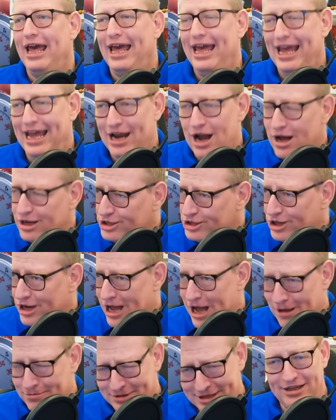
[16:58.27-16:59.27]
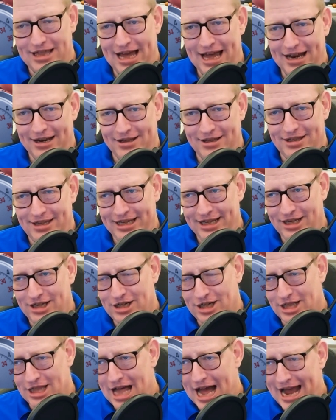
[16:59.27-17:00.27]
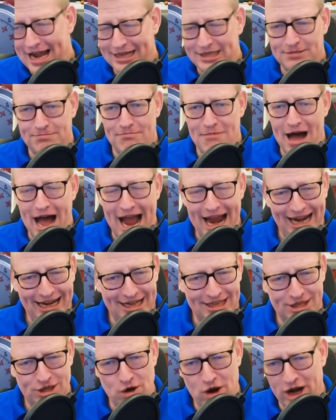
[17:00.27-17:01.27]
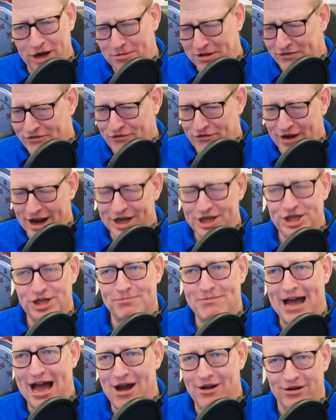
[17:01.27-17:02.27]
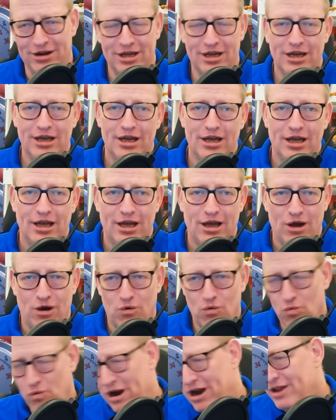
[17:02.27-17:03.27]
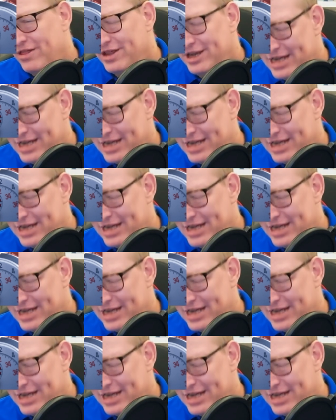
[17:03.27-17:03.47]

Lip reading: It also helps that the client's mind is going to be fresh about where the